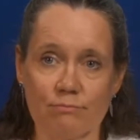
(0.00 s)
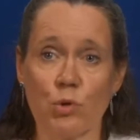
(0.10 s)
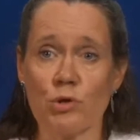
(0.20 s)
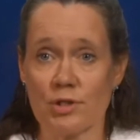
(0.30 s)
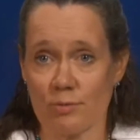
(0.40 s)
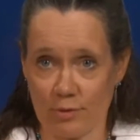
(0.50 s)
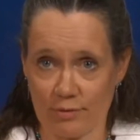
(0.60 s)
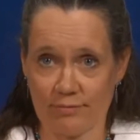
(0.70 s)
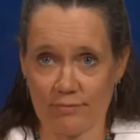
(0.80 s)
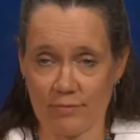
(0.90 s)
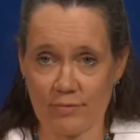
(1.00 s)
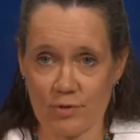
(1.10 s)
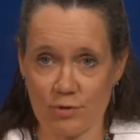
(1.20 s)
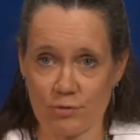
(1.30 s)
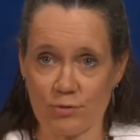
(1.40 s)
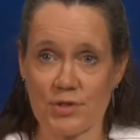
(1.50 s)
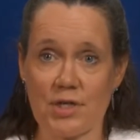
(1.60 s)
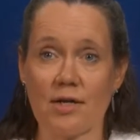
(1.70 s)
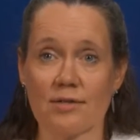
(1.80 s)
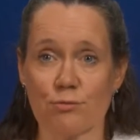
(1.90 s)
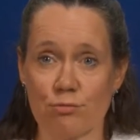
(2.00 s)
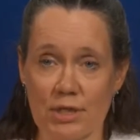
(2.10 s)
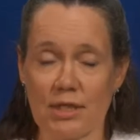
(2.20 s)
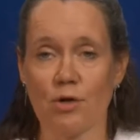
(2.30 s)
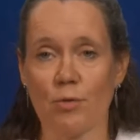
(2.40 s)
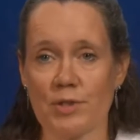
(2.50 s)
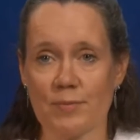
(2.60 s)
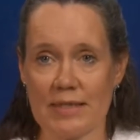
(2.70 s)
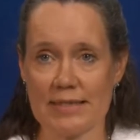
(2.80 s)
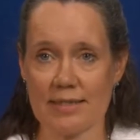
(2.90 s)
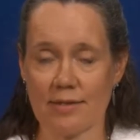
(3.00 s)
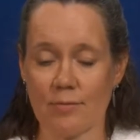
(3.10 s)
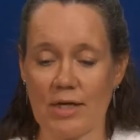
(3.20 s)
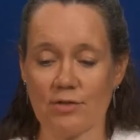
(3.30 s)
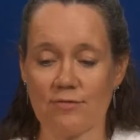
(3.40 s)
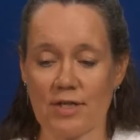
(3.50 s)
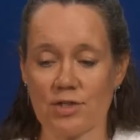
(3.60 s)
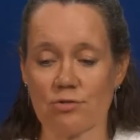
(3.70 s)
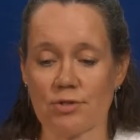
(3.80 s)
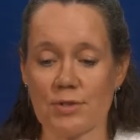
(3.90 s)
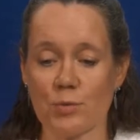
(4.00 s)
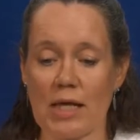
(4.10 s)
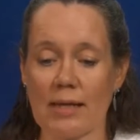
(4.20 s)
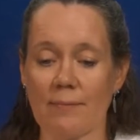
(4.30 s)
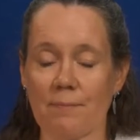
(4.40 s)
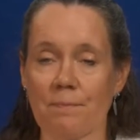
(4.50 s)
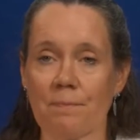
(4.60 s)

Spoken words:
possible to start really optimizing the manufacture as well.